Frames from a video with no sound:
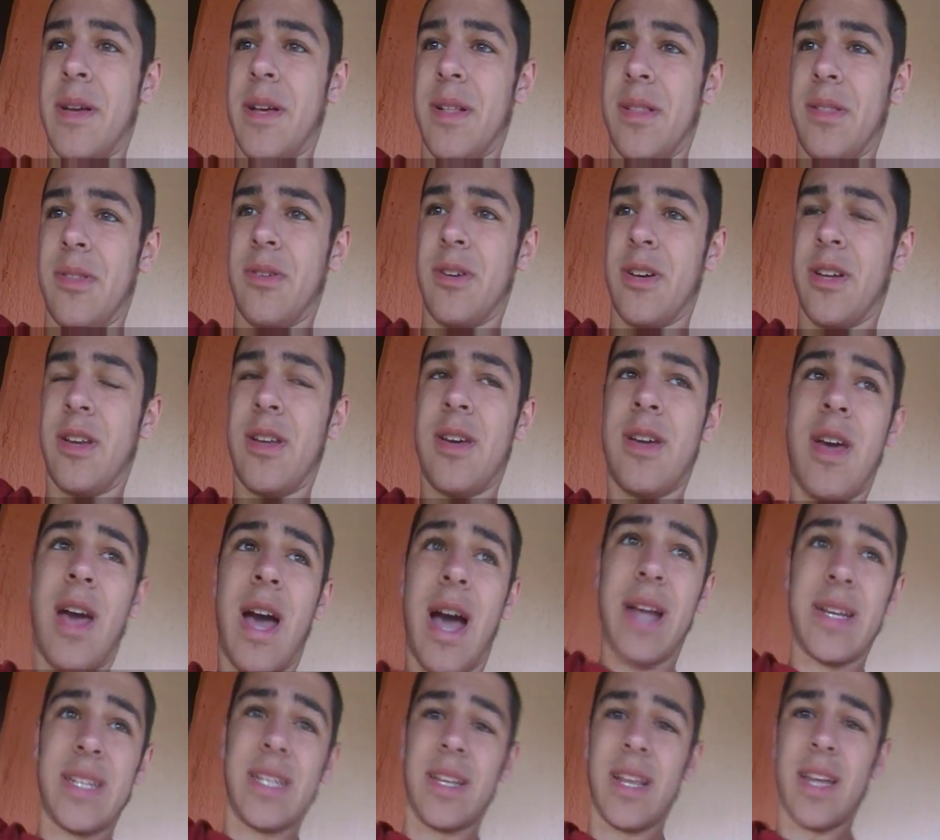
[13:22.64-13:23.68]
a lot.
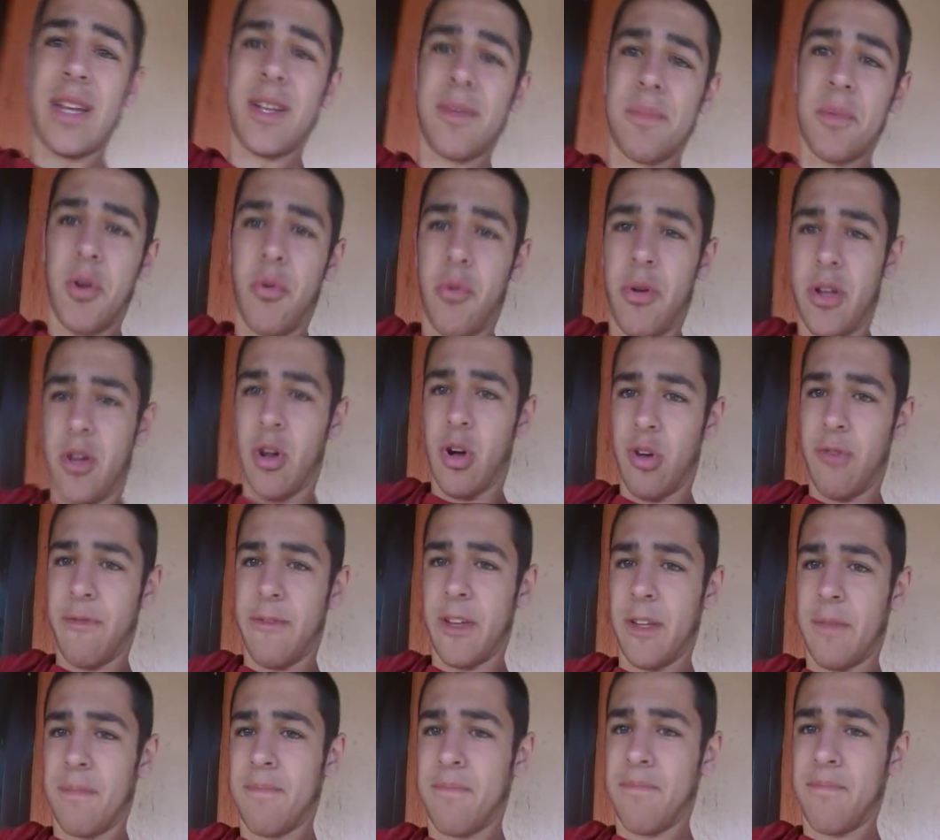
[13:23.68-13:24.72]
I didn't end up going
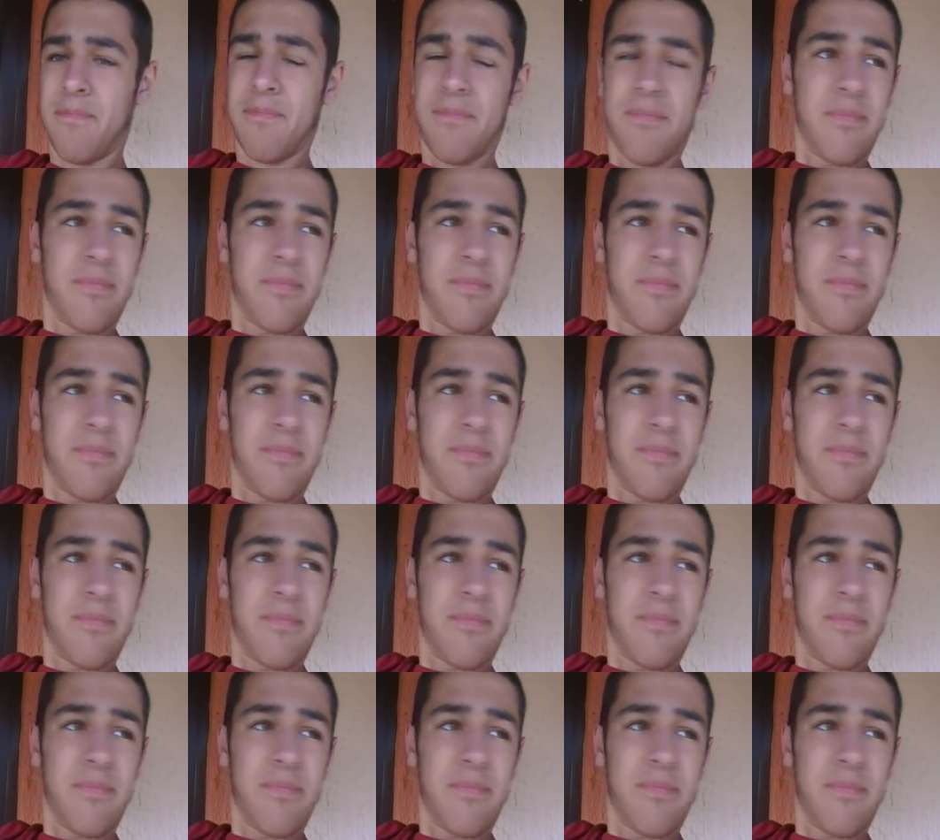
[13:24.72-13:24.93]
golfing.